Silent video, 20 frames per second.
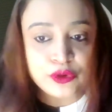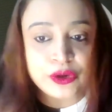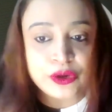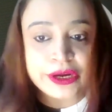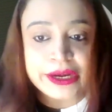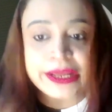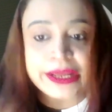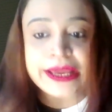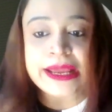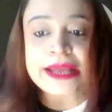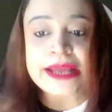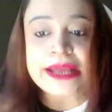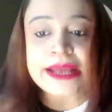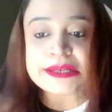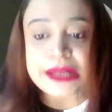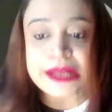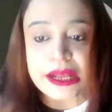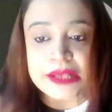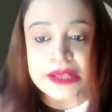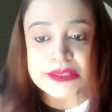create
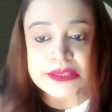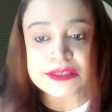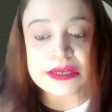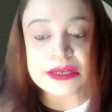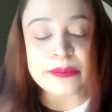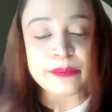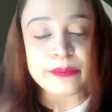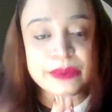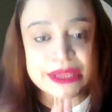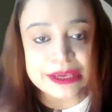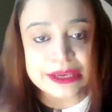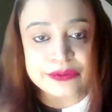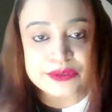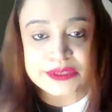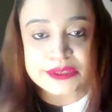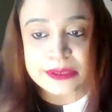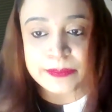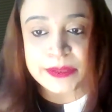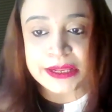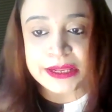custom
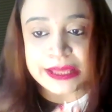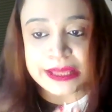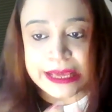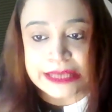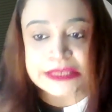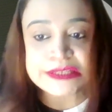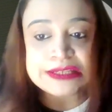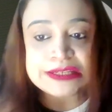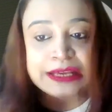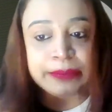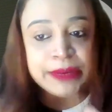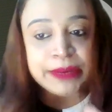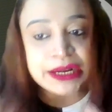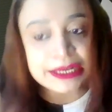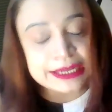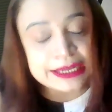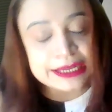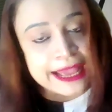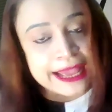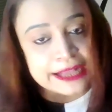reusable HTML
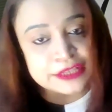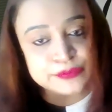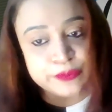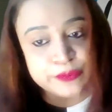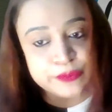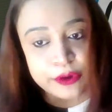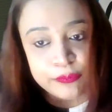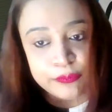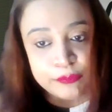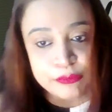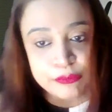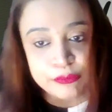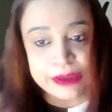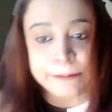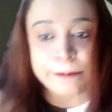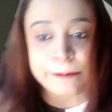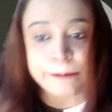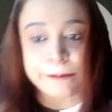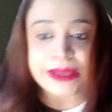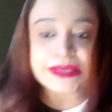tags for web
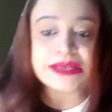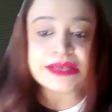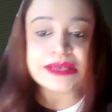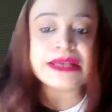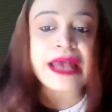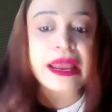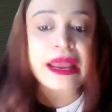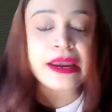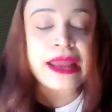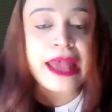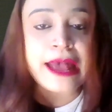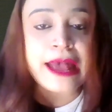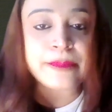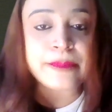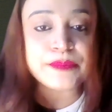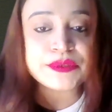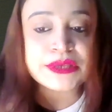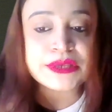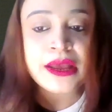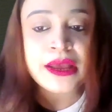pages and apps.